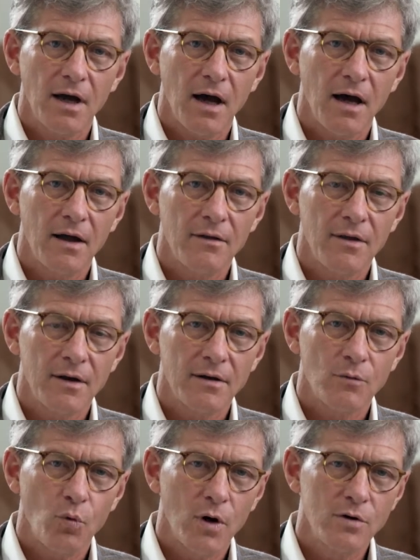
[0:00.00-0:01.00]

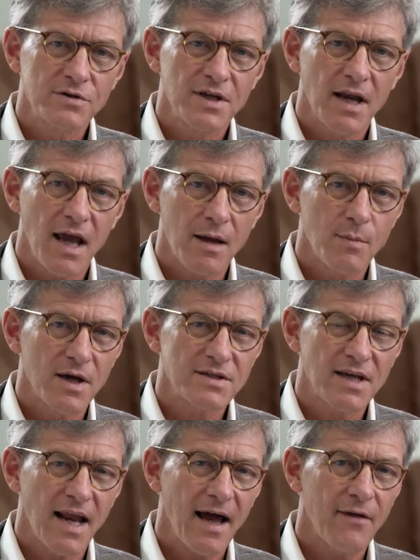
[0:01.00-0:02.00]
the woes in
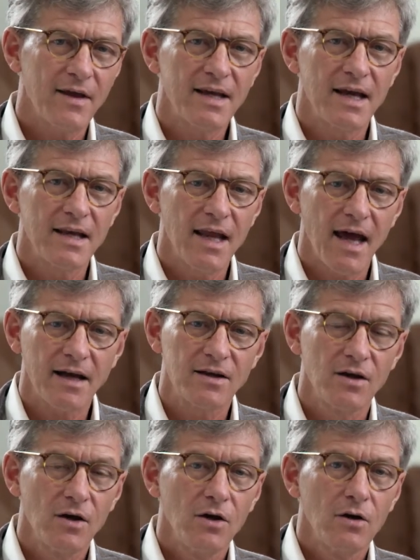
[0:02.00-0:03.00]
Amos, and how they
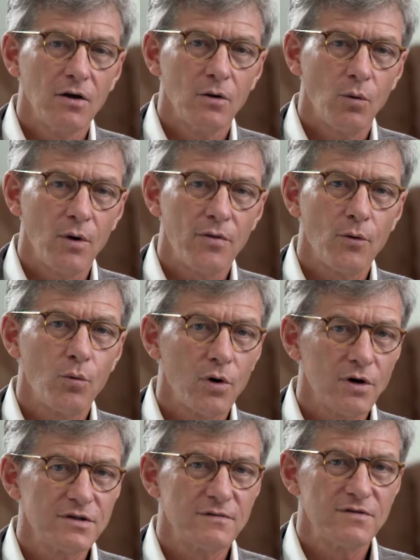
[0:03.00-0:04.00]
connect with the
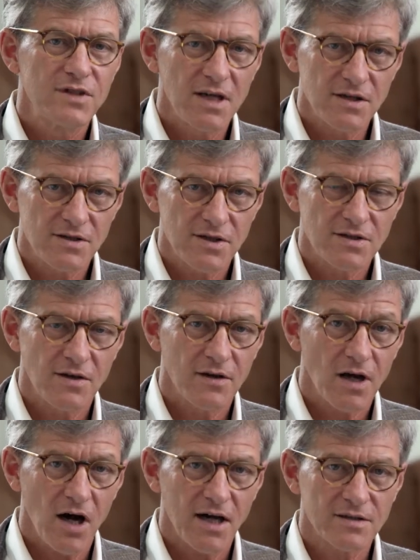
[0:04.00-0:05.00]
words of Jesus in
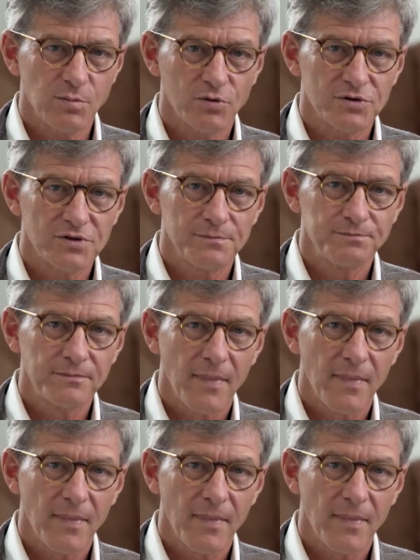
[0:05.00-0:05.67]
the Gospels.